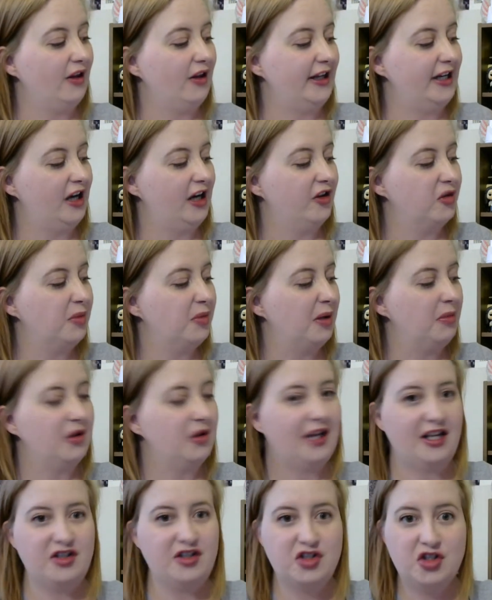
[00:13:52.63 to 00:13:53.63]
like other people
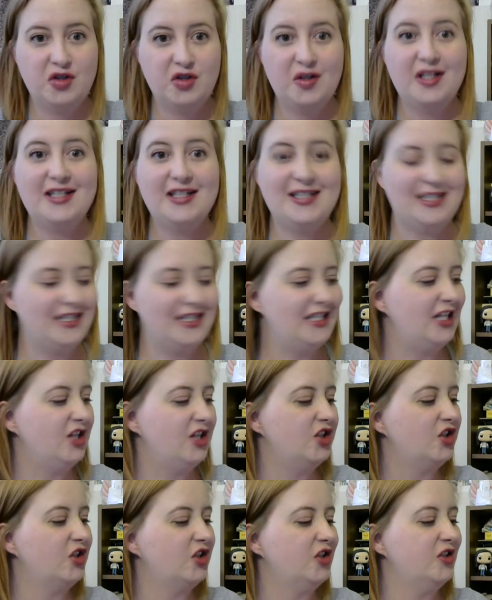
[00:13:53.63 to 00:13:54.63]
like students and
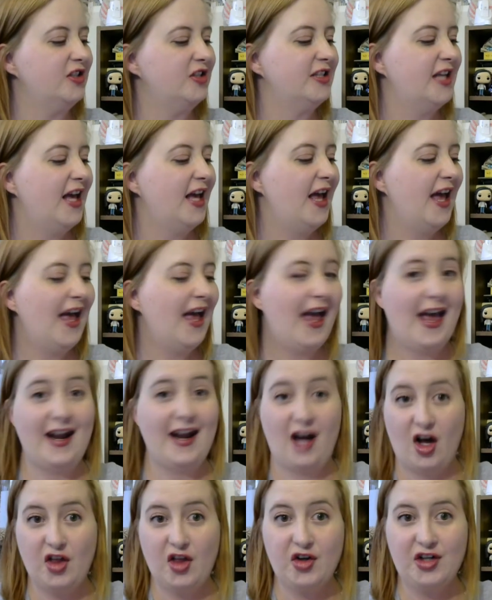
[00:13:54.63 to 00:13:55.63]
teachers, and
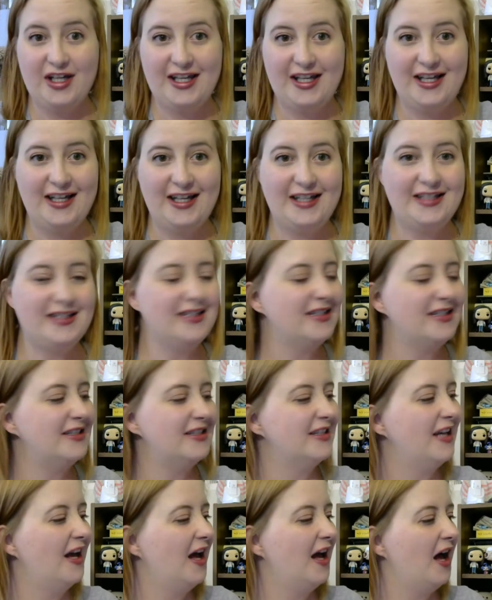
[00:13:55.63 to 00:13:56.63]
other kids,